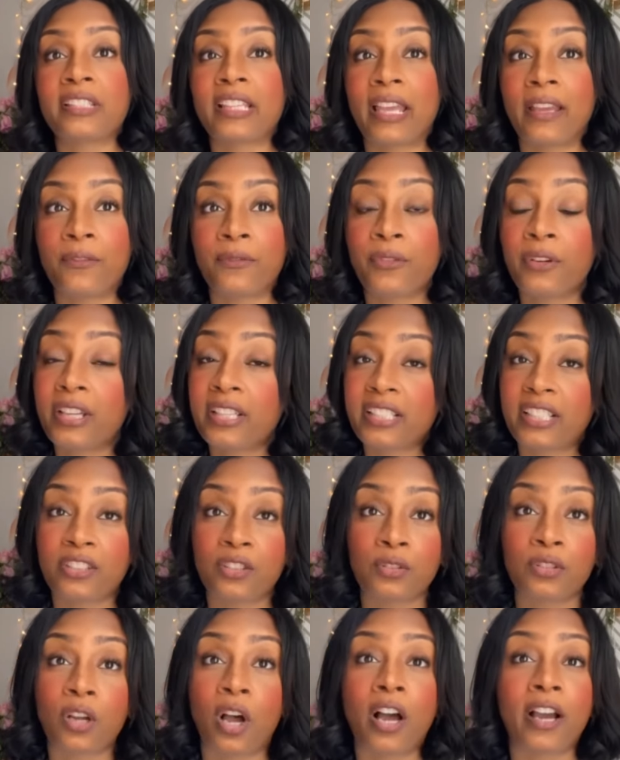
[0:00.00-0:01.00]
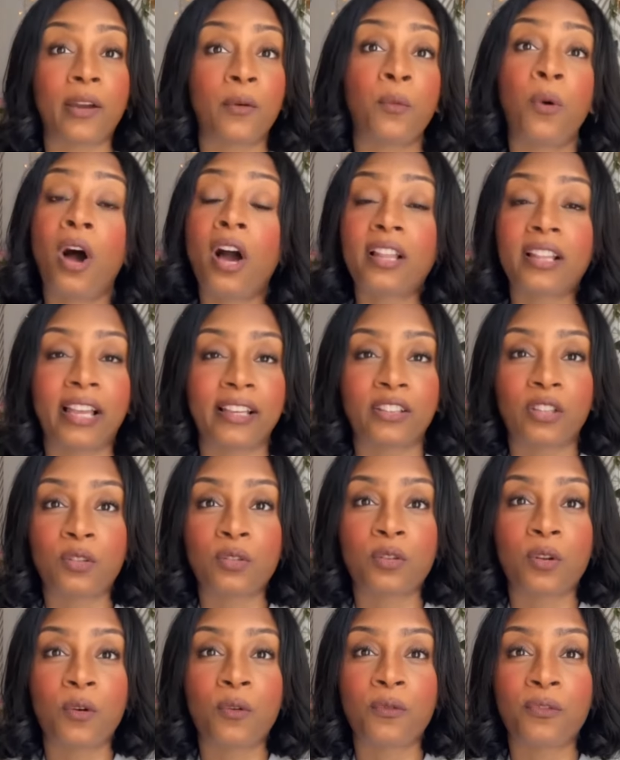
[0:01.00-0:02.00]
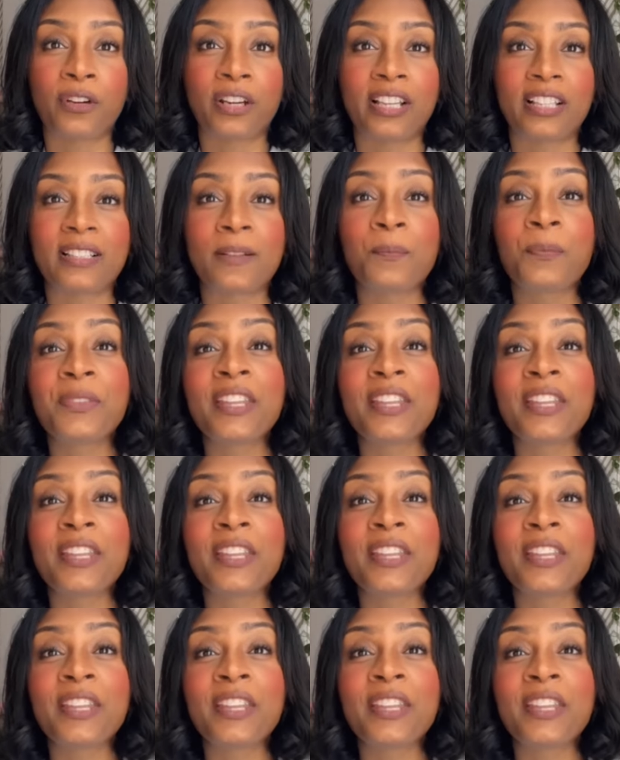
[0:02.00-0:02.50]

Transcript: same friends because you talk and walk like those old friends.